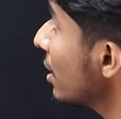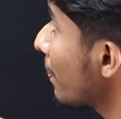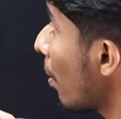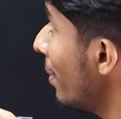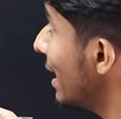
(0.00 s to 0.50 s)
the
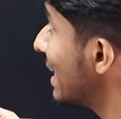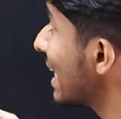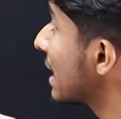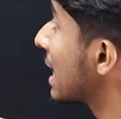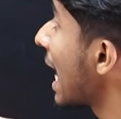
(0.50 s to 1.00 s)
probability
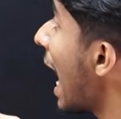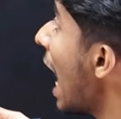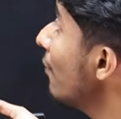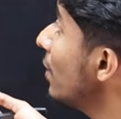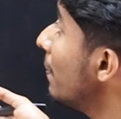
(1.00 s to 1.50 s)
that
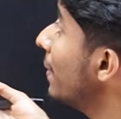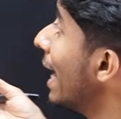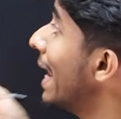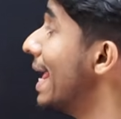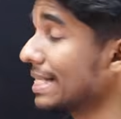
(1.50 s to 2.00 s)
card will be
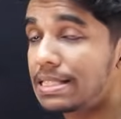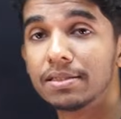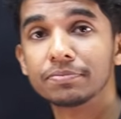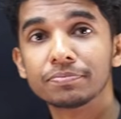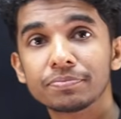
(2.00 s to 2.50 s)
an ace.
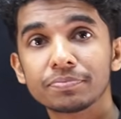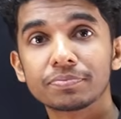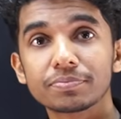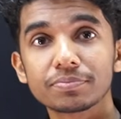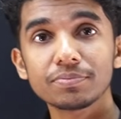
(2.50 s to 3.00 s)

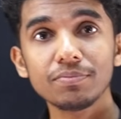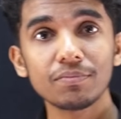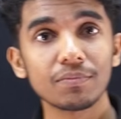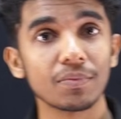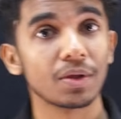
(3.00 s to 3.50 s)

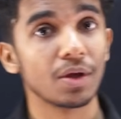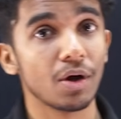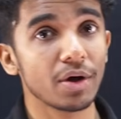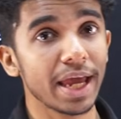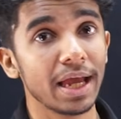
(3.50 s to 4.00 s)

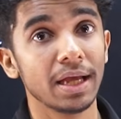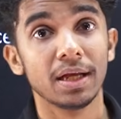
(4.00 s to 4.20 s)
Okay,